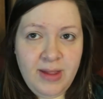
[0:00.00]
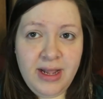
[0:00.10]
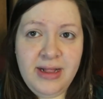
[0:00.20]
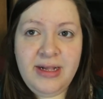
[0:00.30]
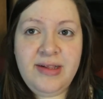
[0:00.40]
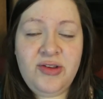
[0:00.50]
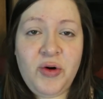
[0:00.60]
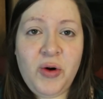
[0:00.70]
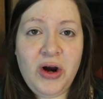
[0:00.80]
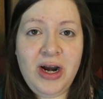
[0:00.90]
In the
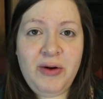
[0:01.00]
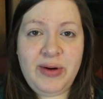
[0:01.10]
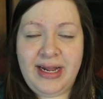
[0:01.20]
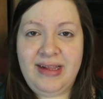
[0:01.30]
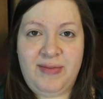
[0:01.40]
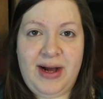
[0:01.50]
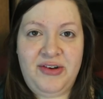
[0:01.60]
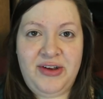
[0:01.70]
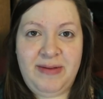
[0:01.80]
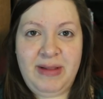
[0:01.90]
store, when I
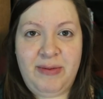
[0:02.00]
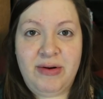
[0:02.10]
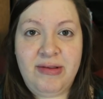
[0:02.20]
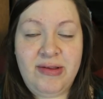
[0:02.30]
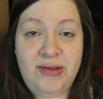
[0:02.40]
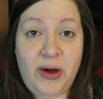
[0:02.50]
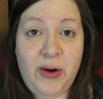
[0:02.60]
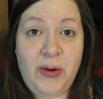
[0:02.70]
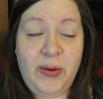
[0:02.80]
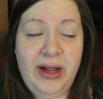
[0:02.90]
swatched them, they were
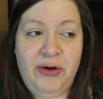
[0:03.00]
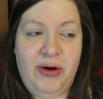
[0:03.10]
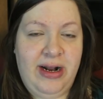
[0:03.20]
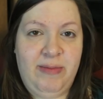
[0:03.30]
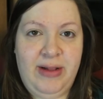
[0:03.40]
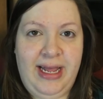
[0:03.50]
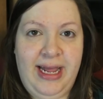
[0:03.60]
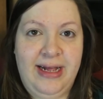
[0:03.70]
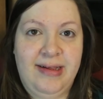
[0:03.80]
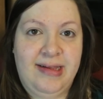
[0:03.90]
so
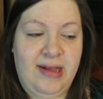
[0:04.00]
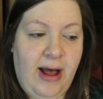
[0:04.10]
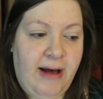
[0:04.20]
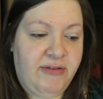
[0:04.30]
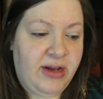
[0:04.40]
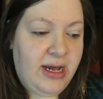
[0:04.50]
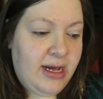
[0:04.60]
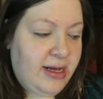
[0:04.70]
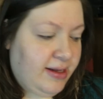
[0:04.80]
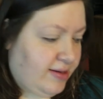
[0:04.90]
incredibly soft.
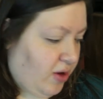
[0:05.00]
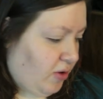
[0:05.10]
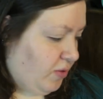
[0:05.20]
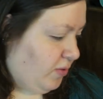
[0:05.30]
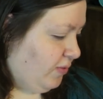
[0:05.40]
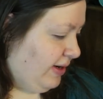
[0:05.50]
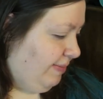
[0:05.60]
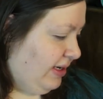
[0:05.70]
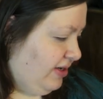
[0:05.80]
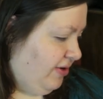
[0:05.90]
So what
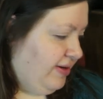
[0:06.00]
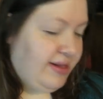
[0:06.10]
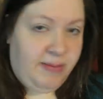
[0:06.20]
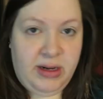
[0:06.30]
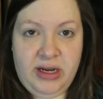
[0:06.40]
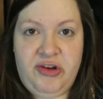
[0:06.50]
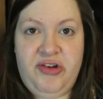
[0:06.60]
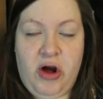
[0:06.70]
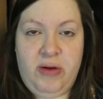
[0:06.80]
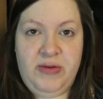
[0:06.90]
I'm going to do is I'm going to
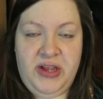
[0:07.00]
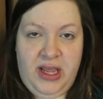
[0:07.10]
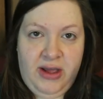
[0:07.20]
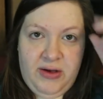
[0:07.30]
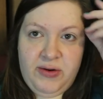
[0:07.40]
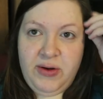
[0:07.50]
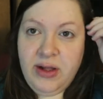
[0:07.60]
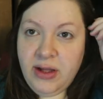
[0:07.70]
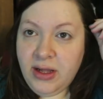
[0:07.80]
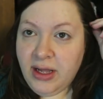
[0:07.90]
show them to you
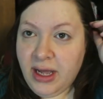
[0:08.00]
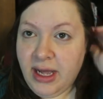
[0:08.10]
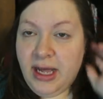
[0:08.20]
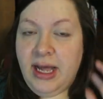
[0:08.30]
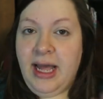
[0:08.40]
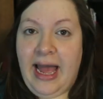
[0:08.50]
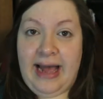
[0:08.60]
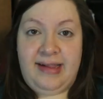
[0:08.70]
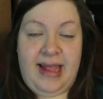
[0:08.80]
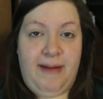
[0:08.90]

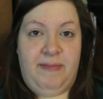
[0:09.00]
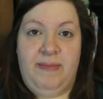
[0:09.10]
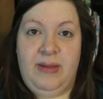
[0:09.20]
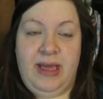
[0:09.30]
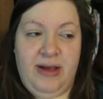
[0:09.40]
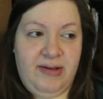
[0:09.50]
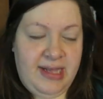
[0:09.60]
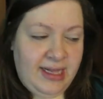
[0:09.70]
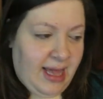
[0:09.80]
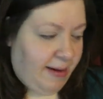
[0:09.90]
as I'm
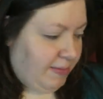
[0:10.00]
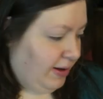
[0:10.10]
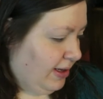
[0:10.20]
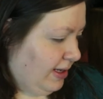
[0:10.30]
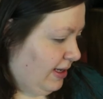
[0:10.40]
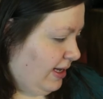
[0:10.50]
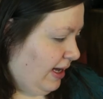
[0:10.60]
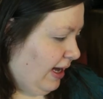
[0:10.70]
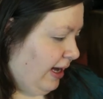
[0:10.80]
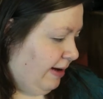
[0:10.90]
using them,
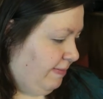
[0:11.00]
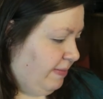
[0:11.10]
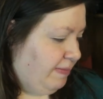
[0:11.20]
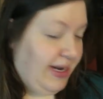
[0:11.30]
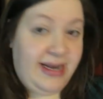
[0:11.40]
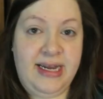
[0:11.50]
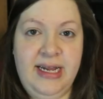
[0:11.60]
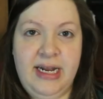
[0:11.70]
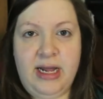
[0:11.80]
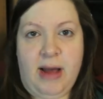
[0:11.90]
but I did
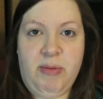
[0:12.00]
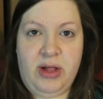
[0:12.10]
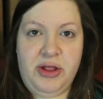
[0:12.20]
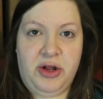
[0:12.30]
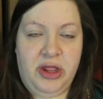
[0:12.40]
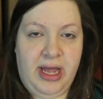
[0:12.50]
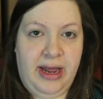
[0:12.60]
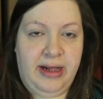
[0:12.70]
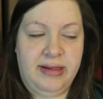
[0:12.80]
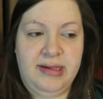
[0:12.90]
get a couple other
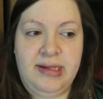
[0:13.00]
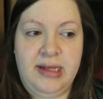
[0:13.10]
things,